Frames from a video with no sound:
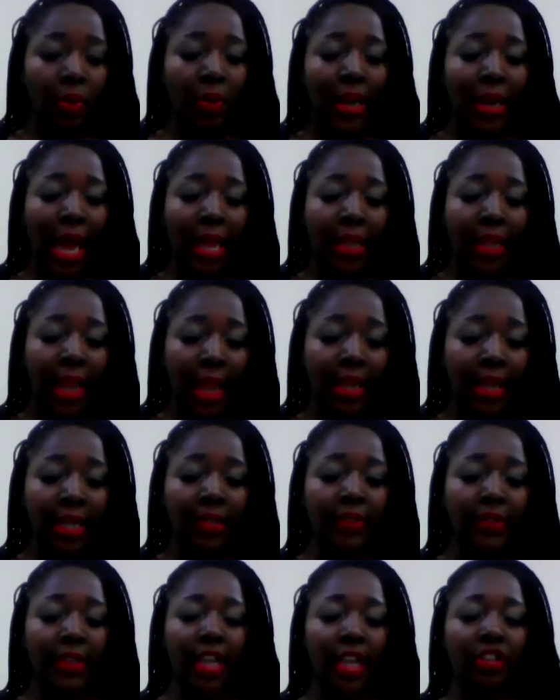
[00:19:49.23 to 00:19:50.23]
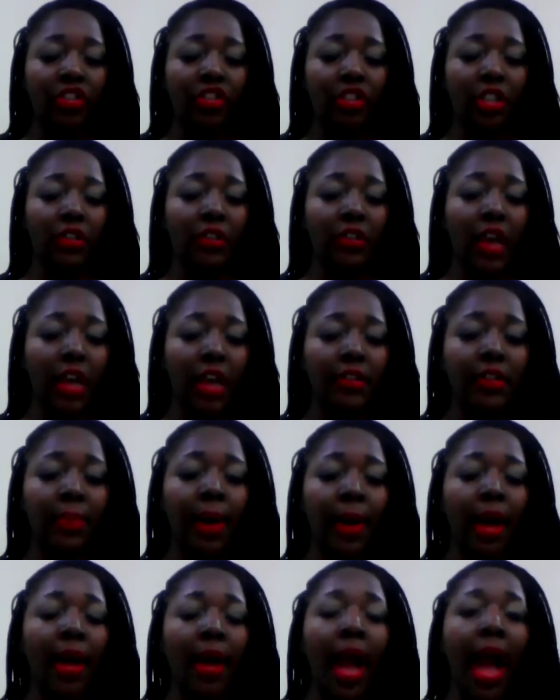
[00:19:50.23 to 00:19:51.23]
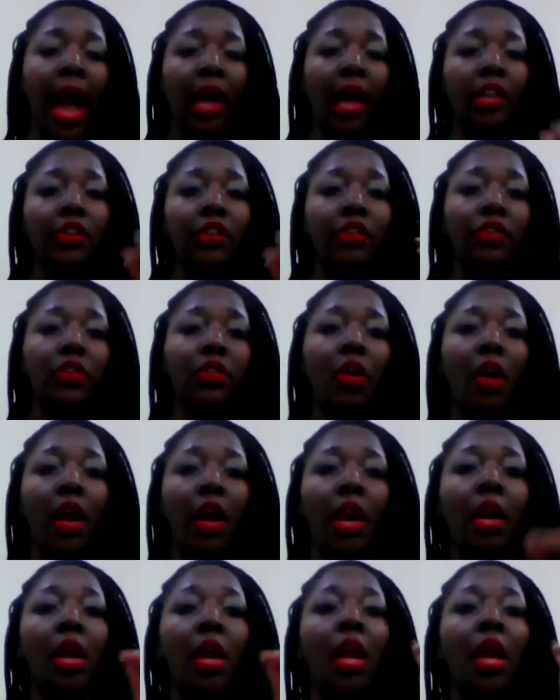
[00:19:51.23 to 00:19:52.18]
what I like is that she talks about how to start